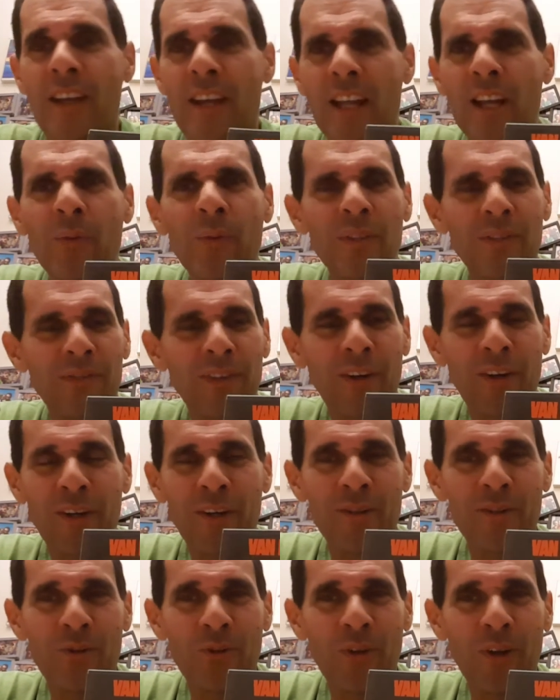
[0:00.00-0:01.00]
And it was very
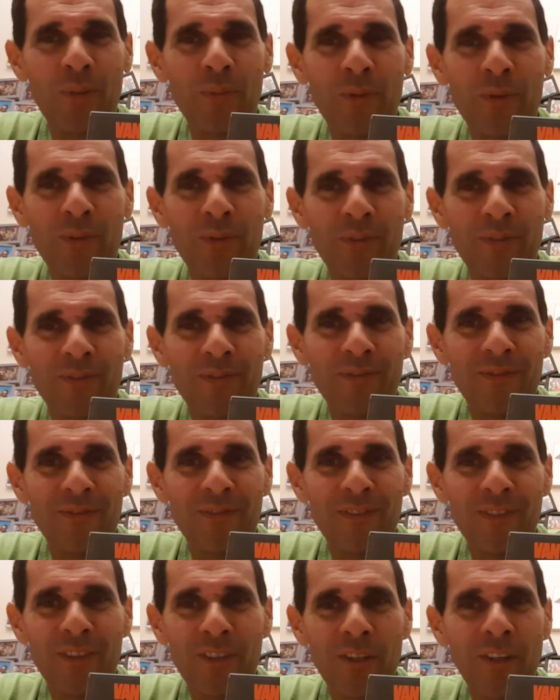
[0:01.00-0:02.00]
enjoyable.
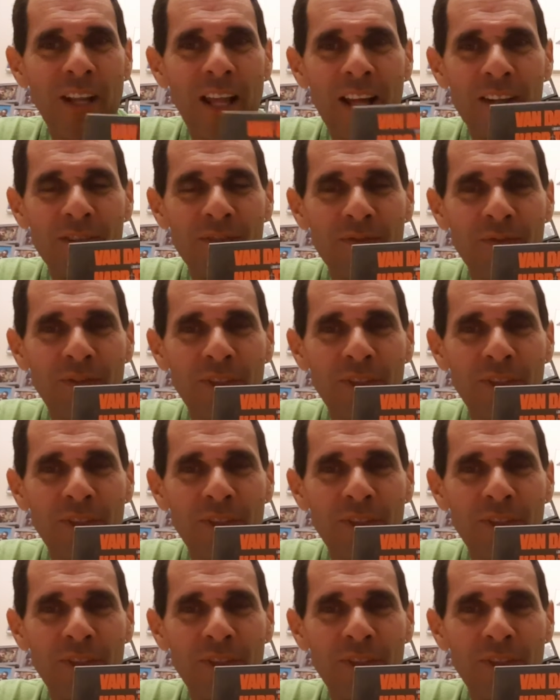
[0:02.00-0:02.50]
Good action